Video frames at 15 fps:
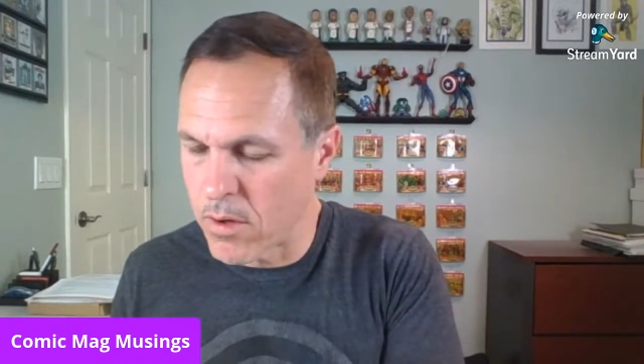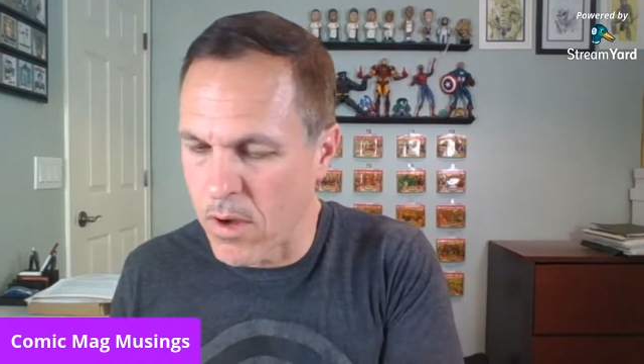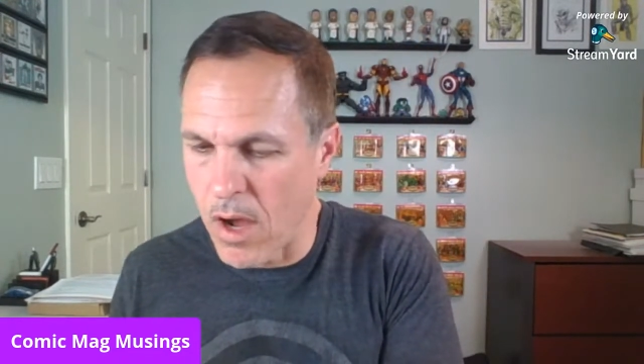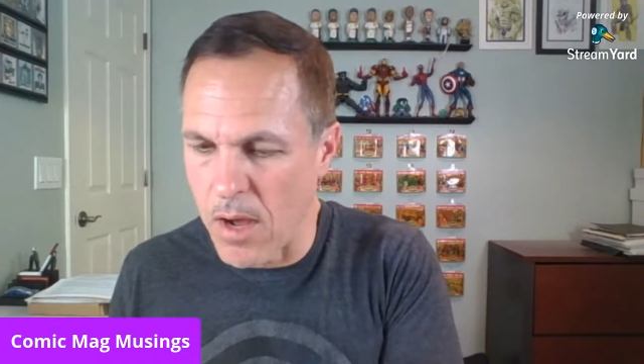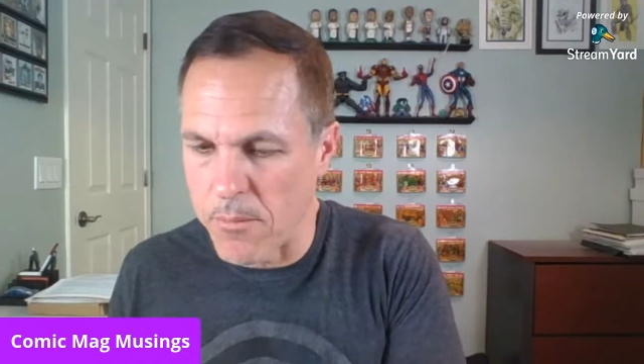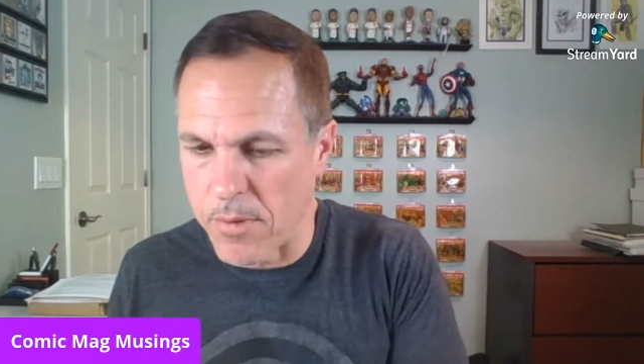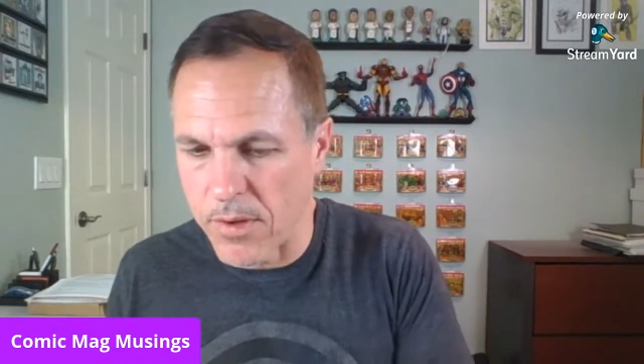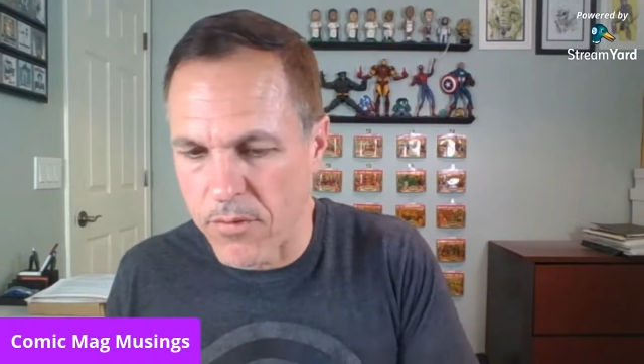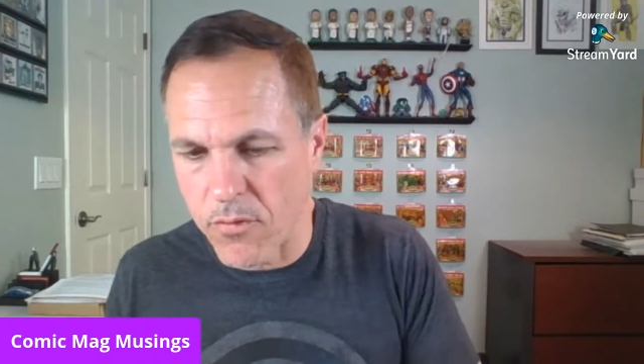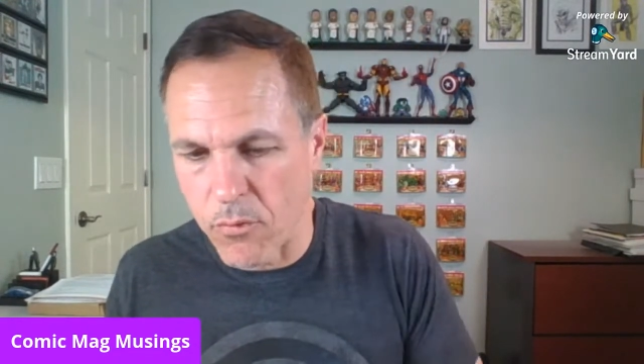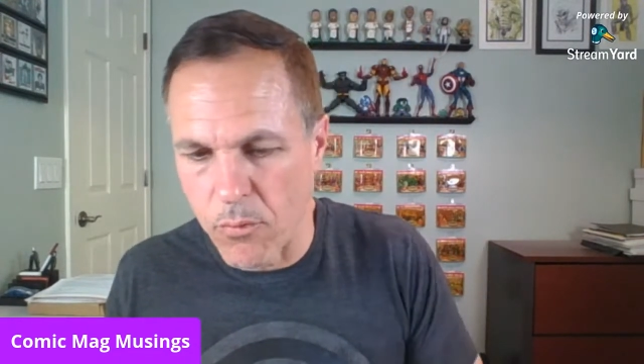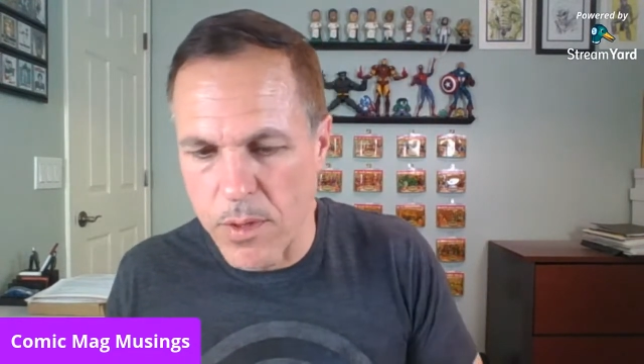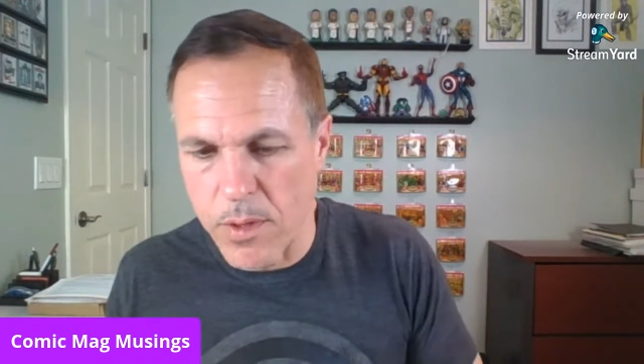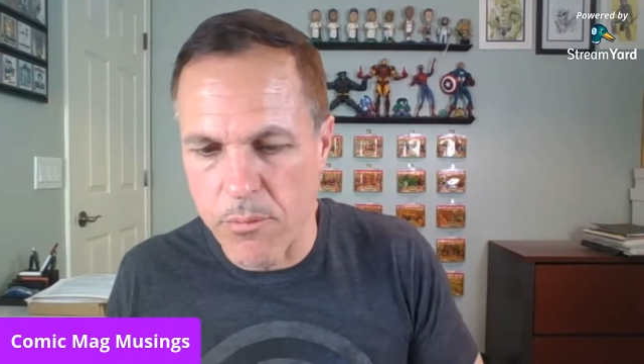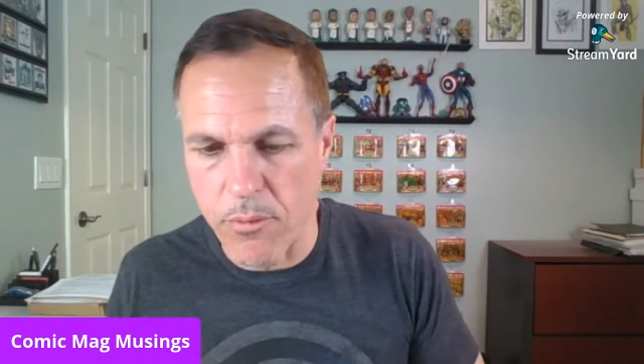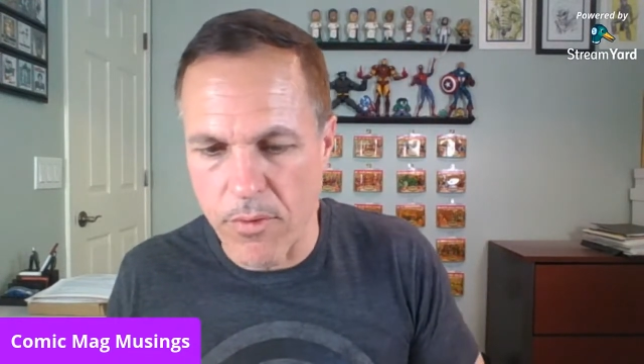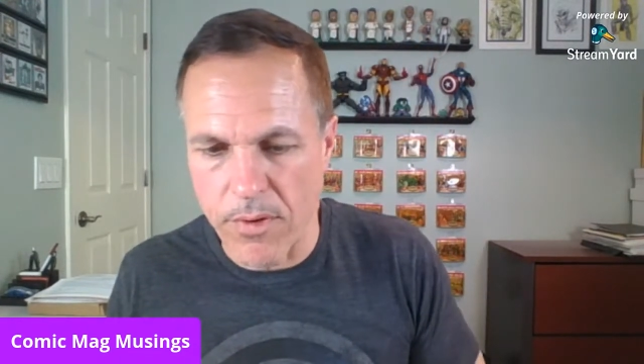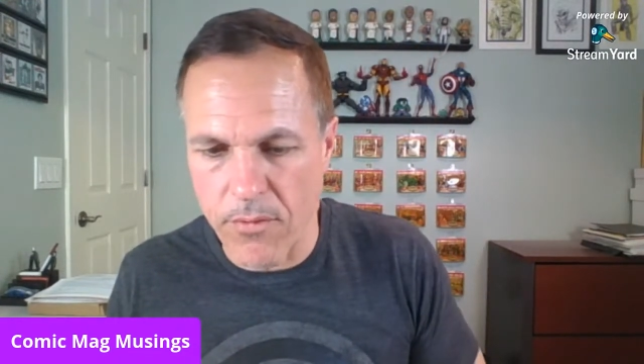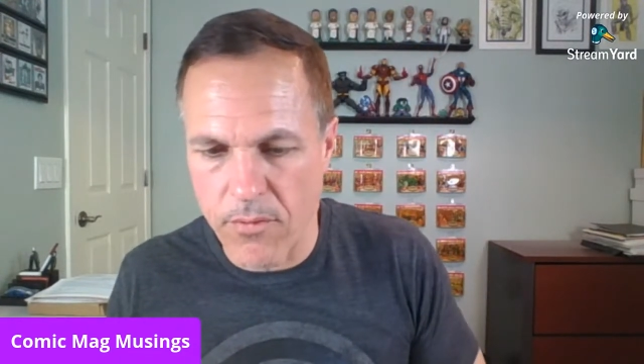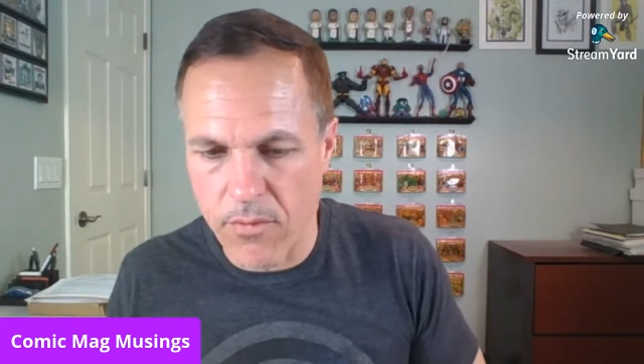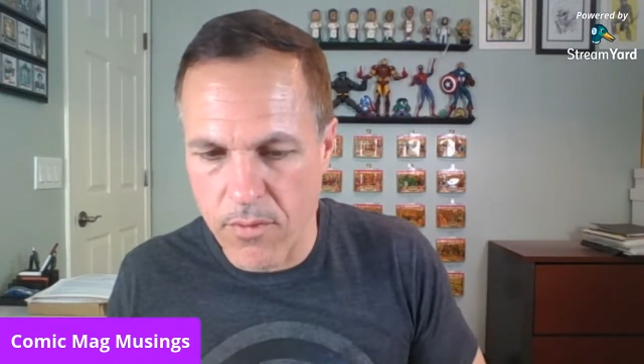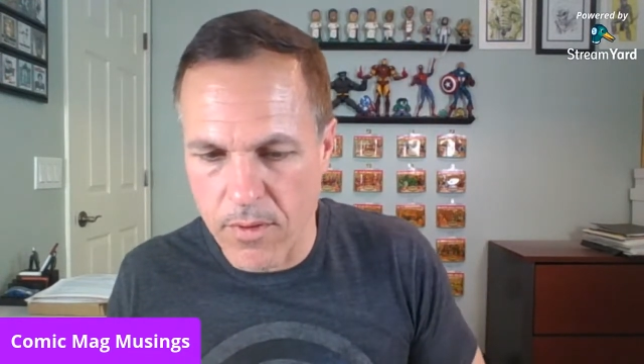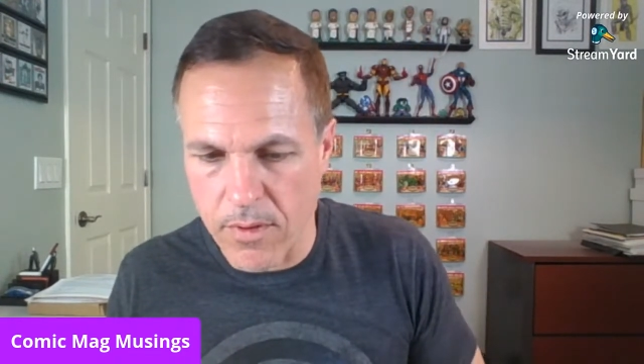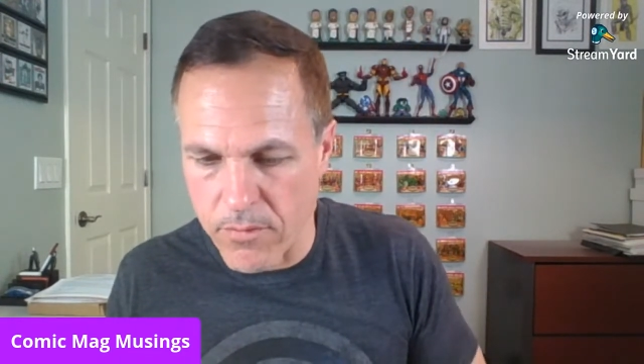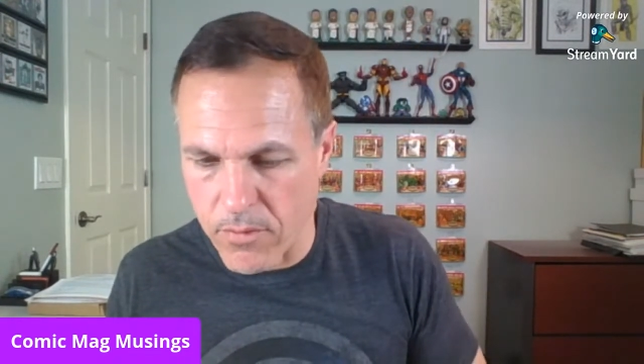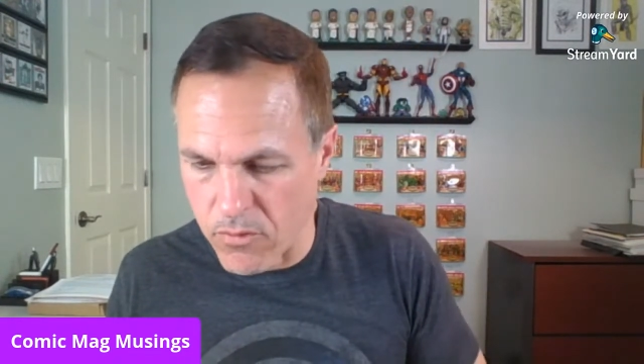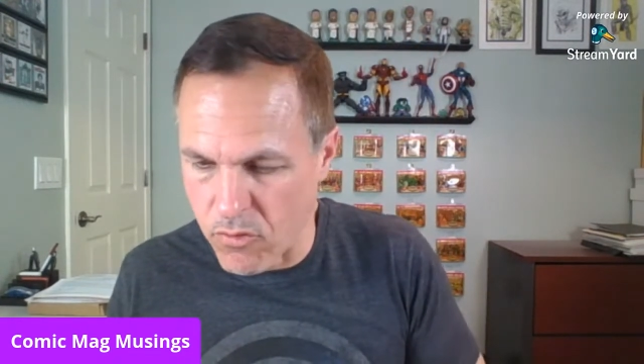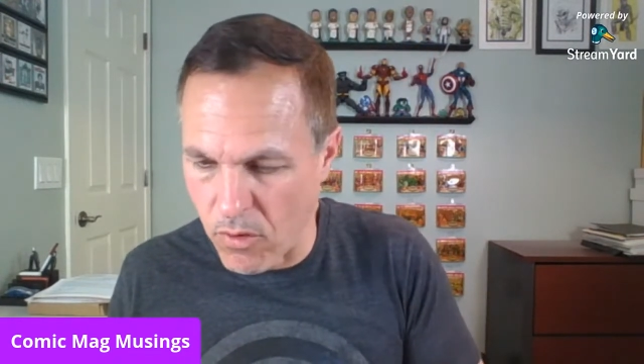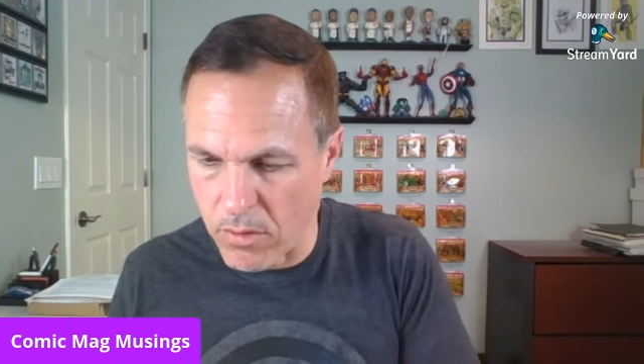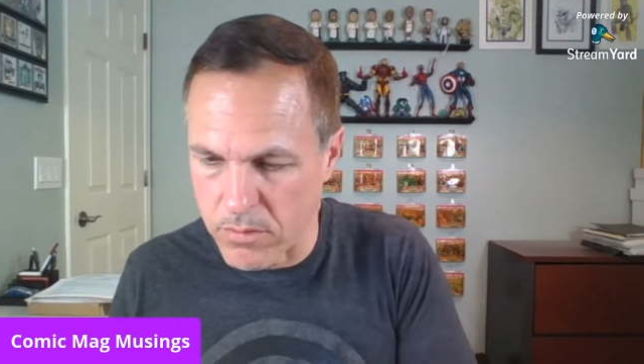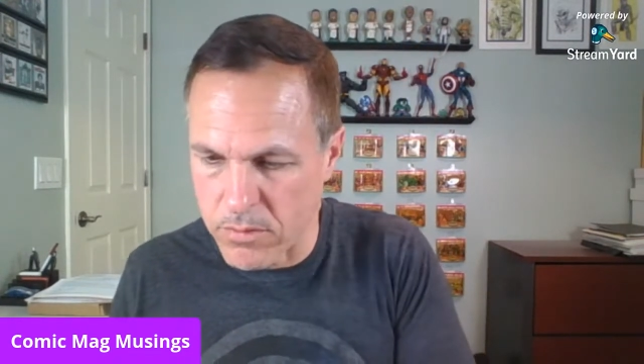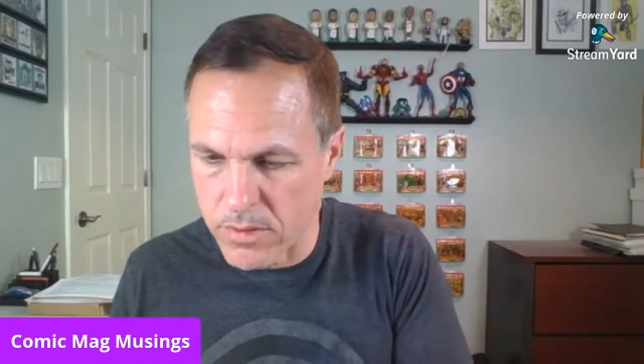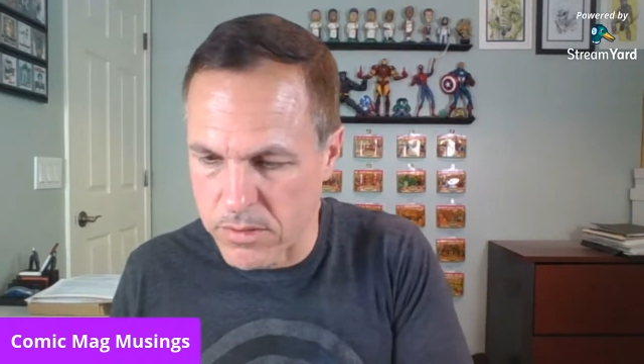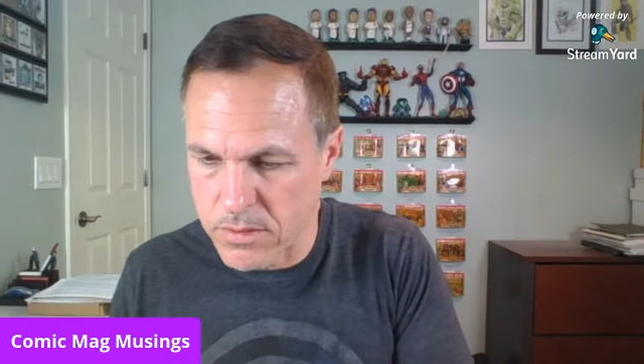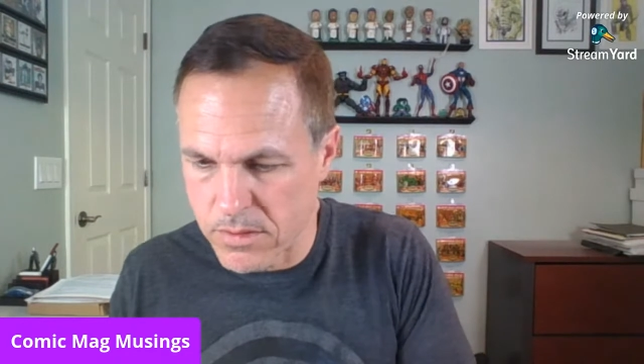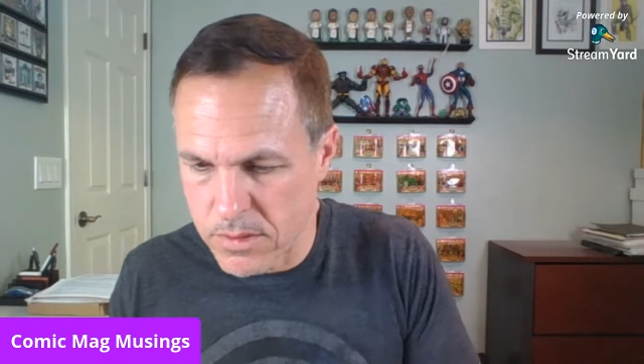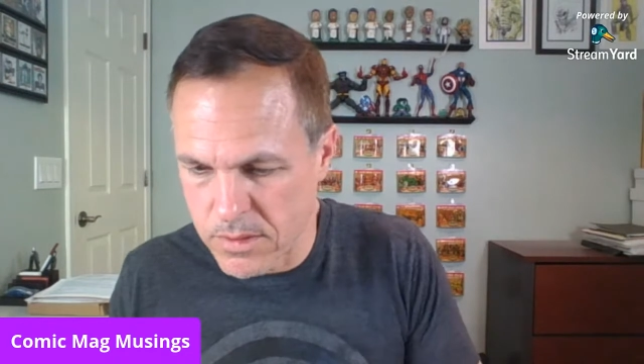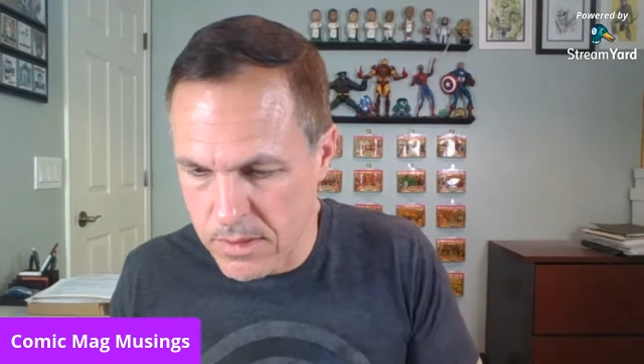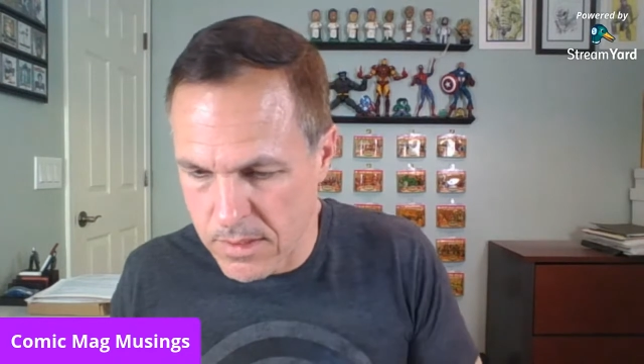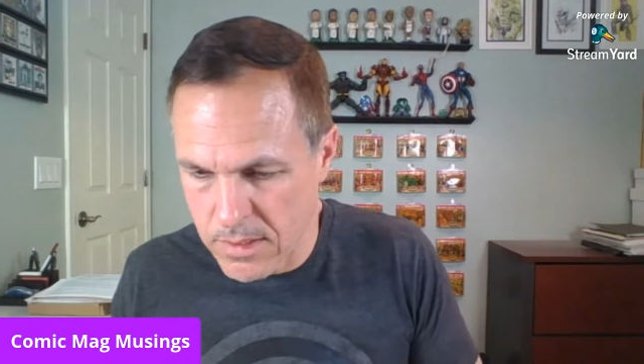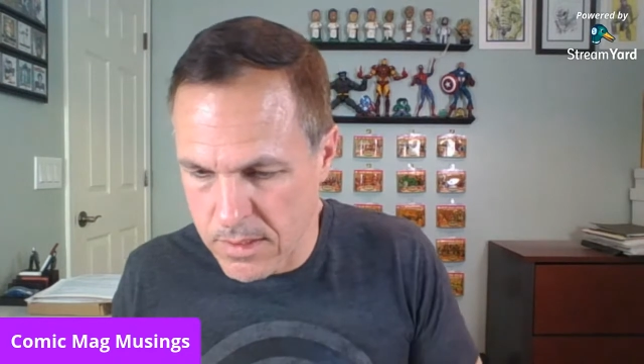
comics reprints of the Charltons.